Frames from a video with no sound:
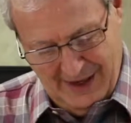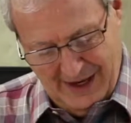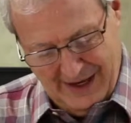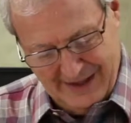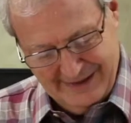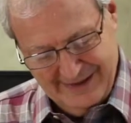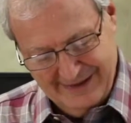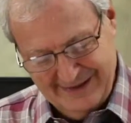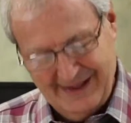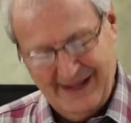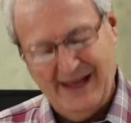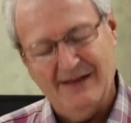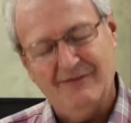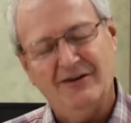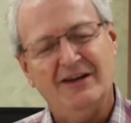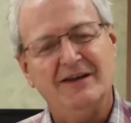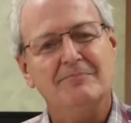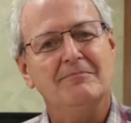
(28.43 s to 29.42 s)
I didn't
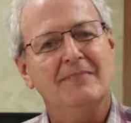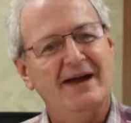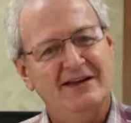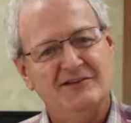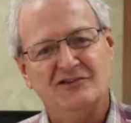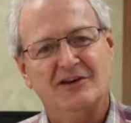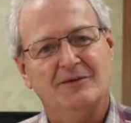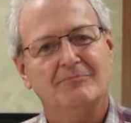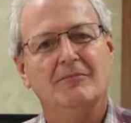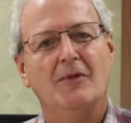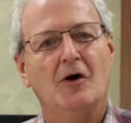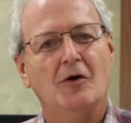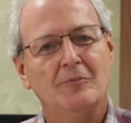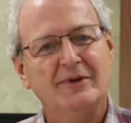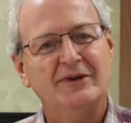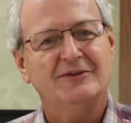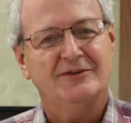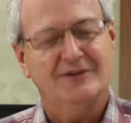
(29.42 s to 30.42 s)
have any magic
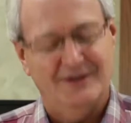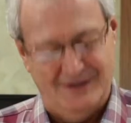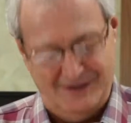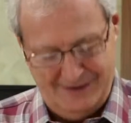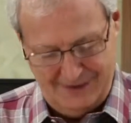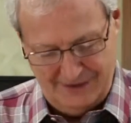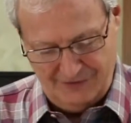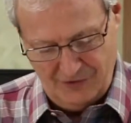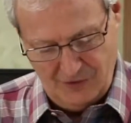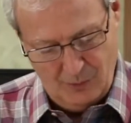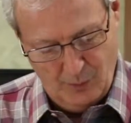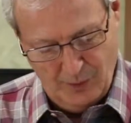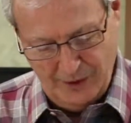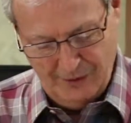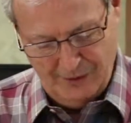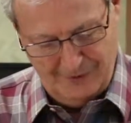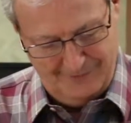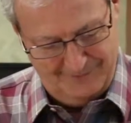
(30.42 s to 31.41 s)
moment, if you
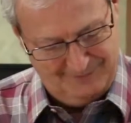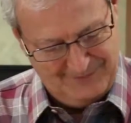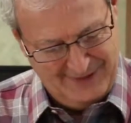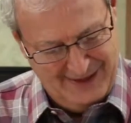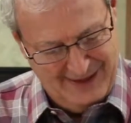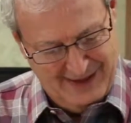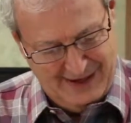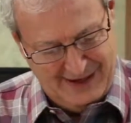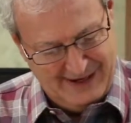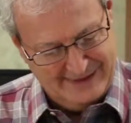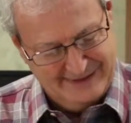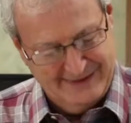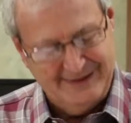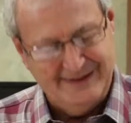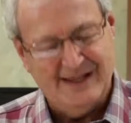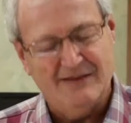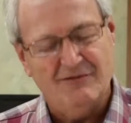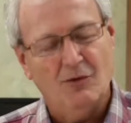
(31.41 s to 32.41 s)
will. I
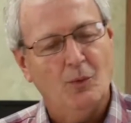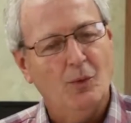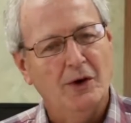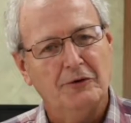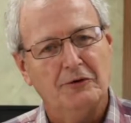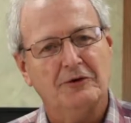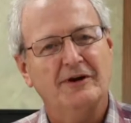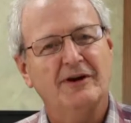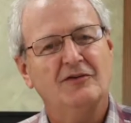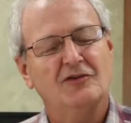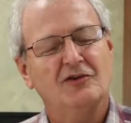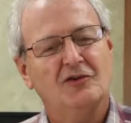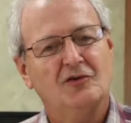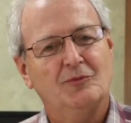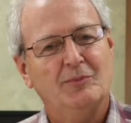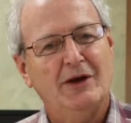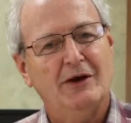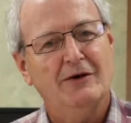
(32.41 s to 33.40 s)
didn't have a wilderness
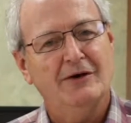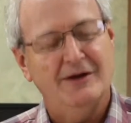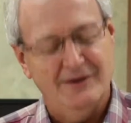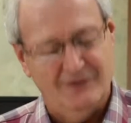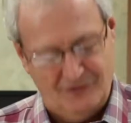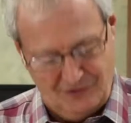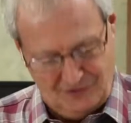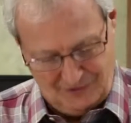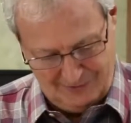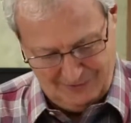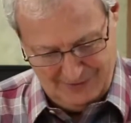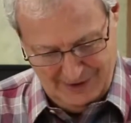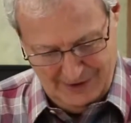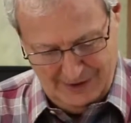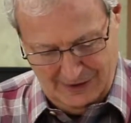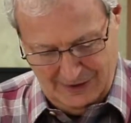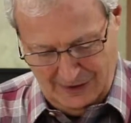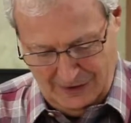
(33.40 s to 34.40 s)
experience,
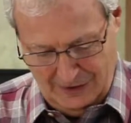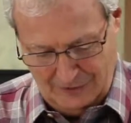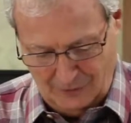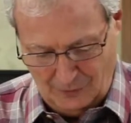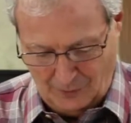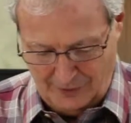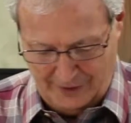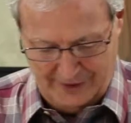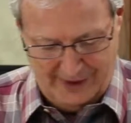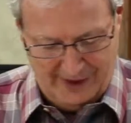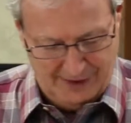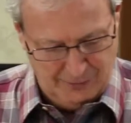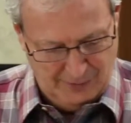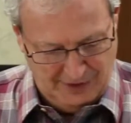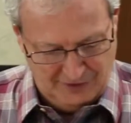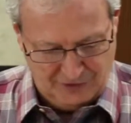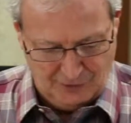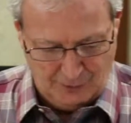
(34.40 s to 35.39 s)
nor did I
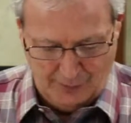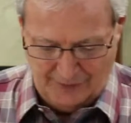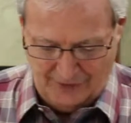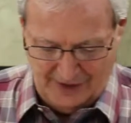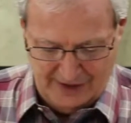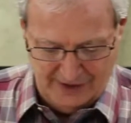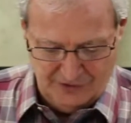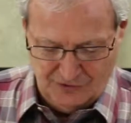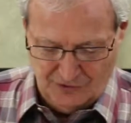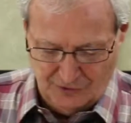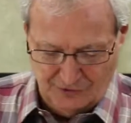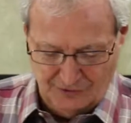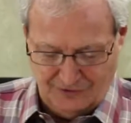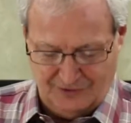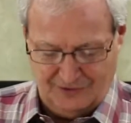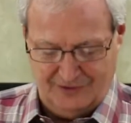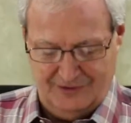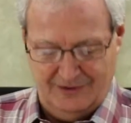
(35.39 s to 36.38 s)
wrestle with
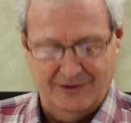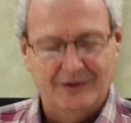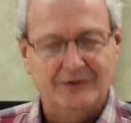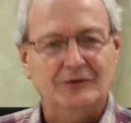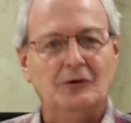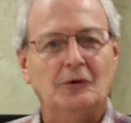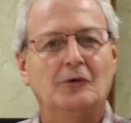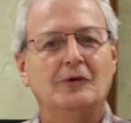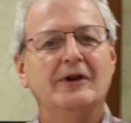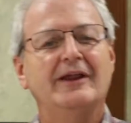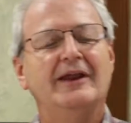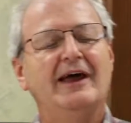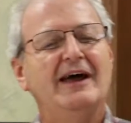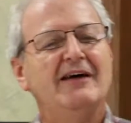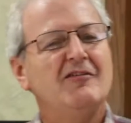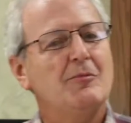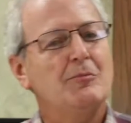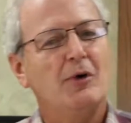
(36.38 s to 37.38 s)
angels, nor did
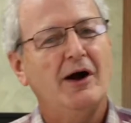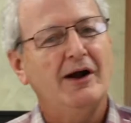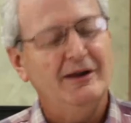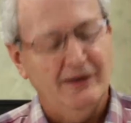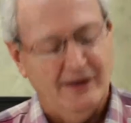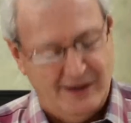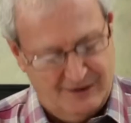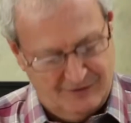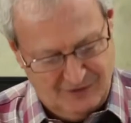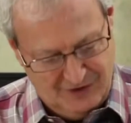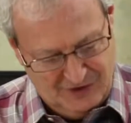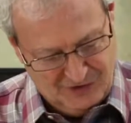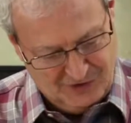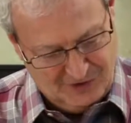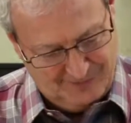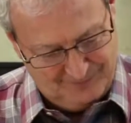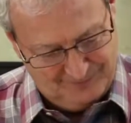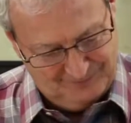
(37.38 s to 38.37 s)
I have a bright light
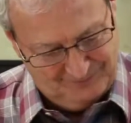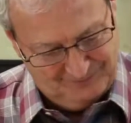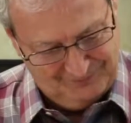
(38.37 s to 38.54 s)
vision.